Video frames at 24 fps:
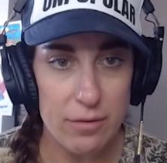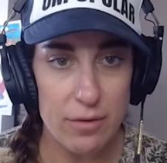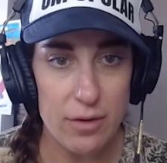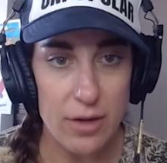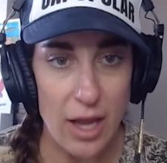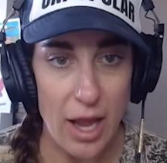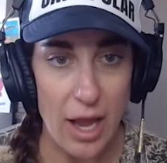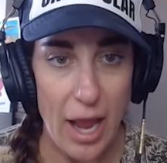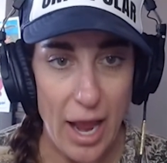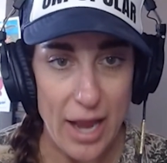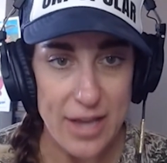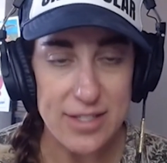
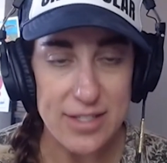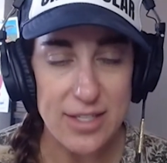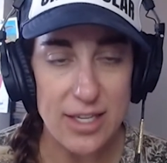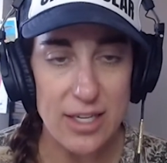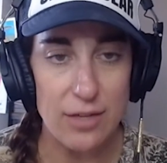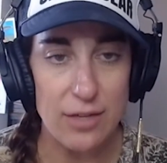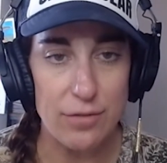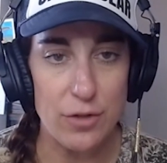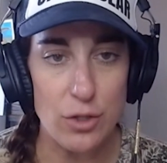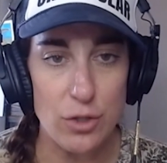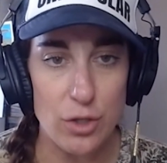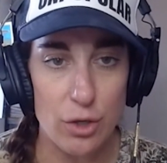I say if
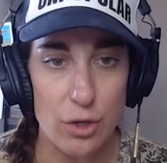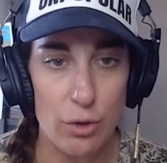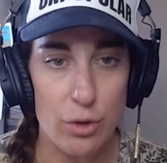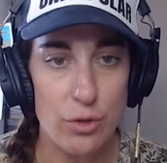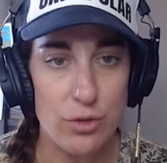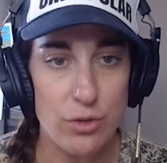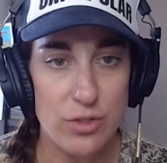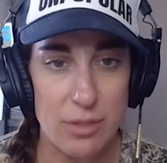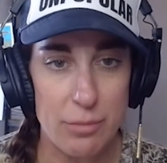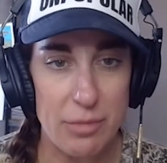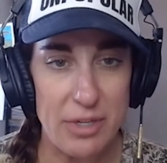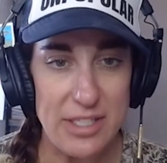you know who
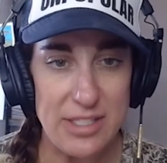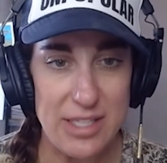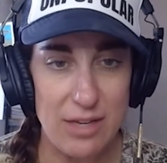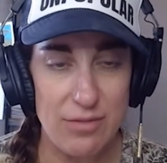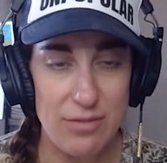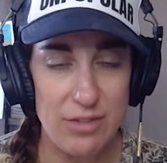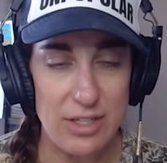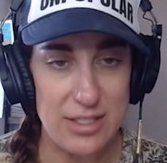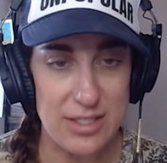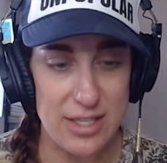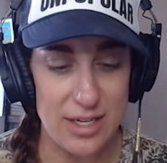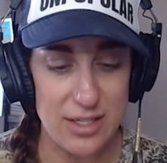somebody's having
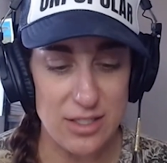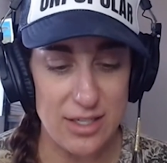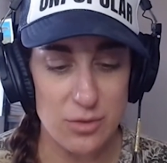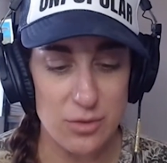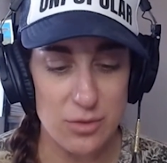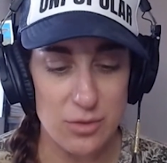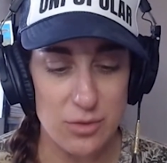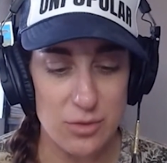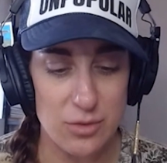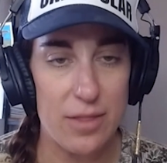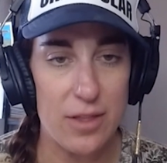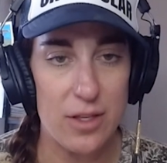sex with
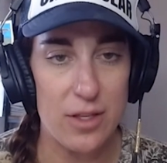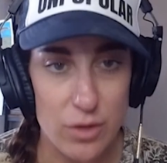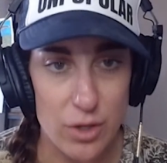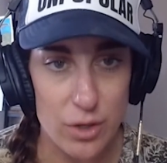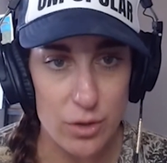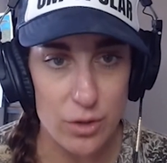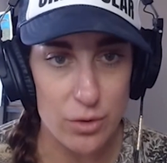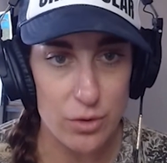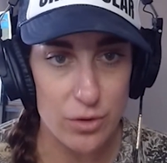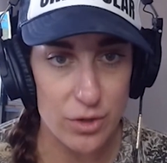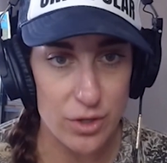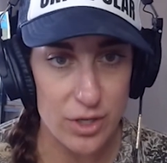and you know
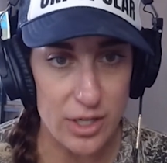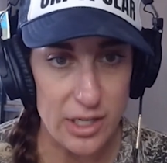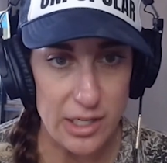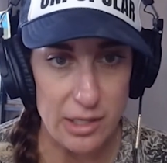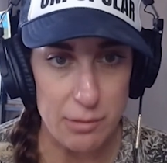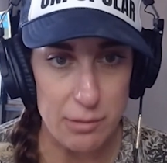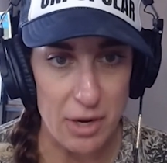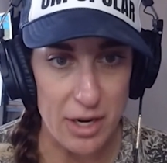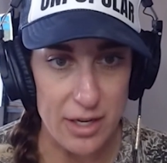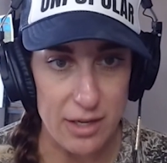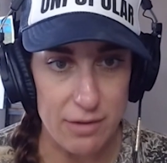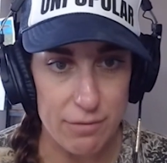who they're getting
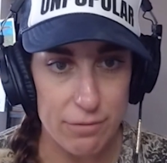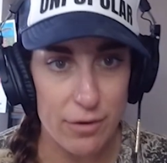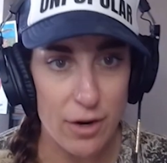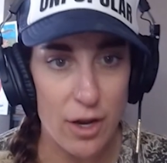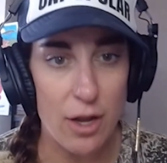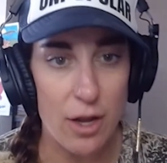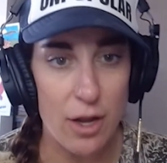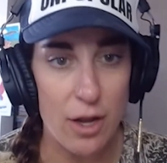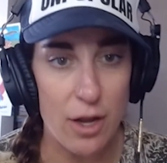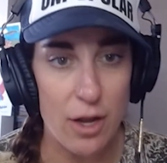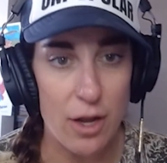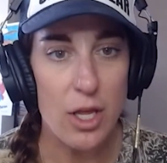money
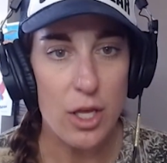from,